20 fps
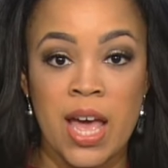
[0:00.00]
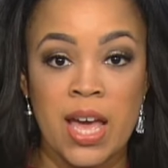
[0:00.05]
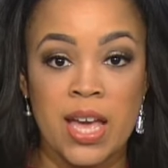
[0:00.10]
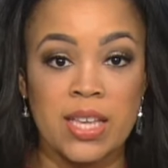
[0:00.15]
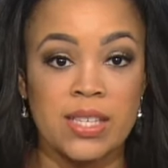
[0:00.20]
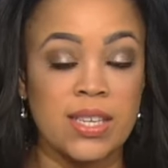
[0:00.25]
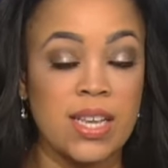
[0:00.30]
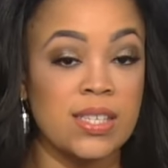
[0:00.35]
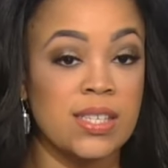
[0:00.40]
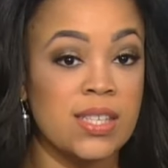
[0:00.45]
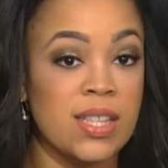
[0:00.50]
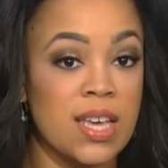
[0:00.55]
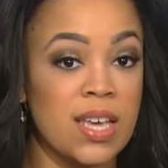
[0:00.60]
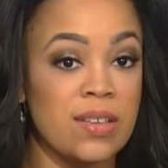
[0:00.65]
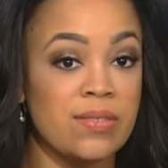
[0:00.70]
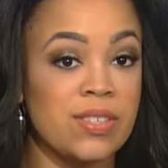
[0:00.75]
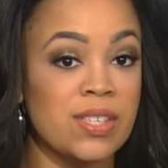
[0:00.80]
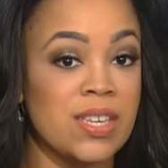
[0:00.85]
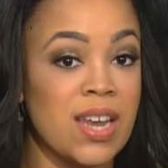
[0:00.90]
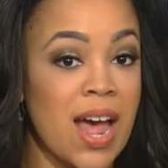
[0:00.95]
He says
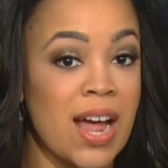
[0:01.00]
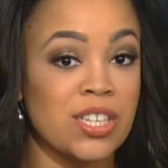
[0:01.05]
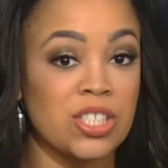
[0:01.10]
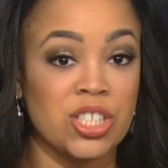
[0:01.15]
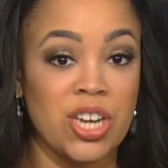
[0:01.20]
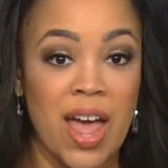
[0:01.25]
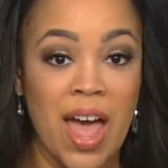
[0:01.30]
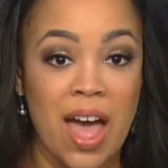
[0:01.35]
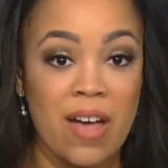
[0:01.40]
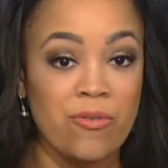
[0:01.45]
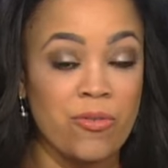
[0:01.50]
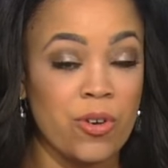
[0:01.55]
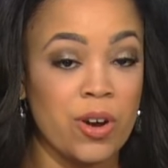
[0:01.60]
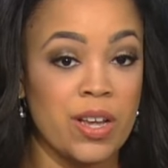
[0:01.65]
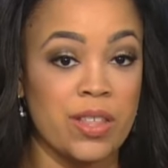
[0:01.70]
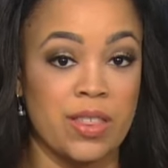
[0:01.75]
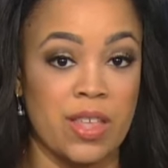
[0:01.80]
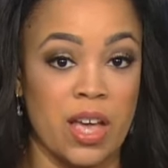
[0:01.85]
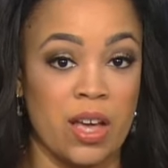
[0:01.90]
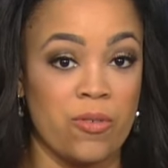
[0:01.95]
thieves snatched
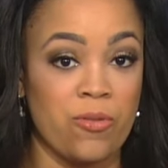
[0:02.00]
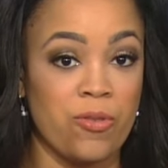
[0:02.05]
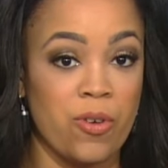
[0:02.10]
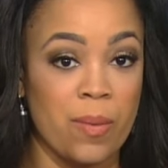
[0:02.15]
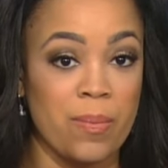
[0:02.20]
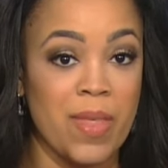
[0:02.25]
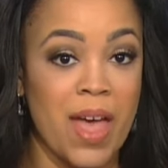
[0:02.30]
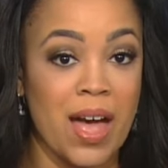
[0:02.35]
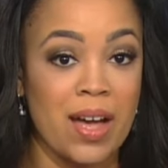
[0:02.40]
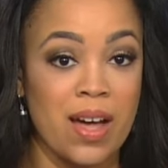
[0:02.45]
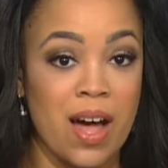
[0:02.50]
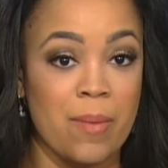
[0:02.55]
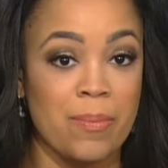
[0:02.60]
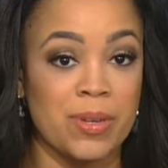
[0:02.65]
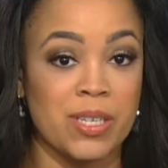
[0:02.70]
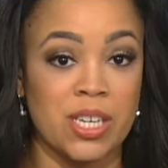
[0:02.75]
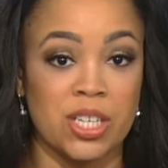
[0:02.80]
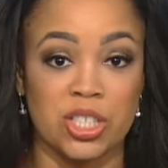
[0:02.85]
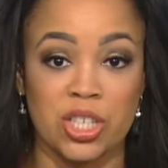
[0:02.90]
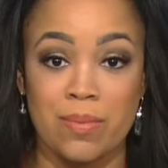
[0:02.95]
everything from that
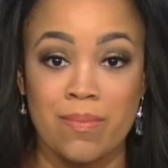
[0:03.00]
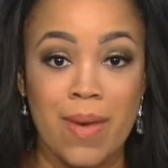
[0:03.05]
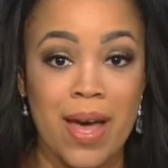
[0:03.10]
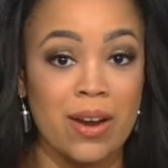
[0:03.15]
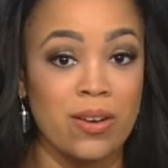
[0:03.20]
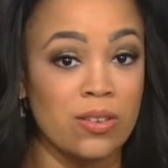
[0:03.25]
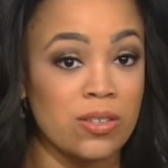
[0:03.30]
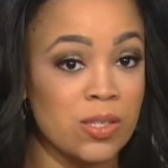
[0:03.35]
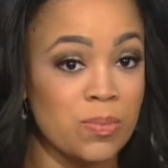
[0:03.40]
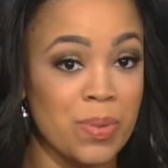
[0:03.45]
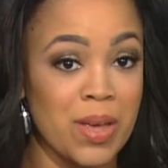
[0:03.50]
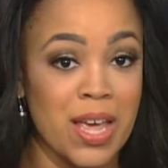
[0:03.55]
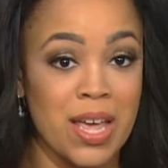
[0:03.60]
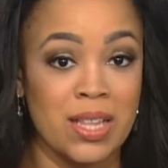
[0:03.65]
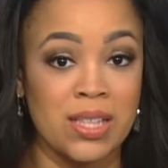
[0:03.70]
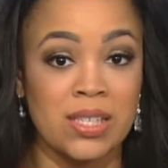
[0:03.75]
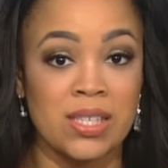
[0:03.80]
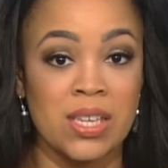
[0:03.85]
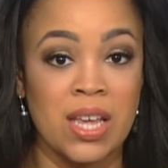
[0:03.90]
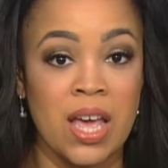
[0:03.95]
competition, medals,
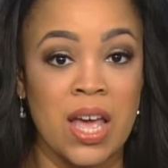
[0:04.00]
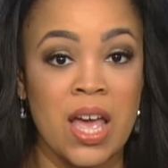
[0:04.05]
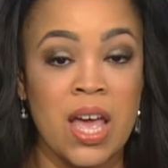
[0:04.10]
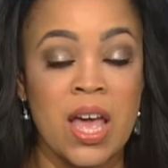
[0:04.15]
pins,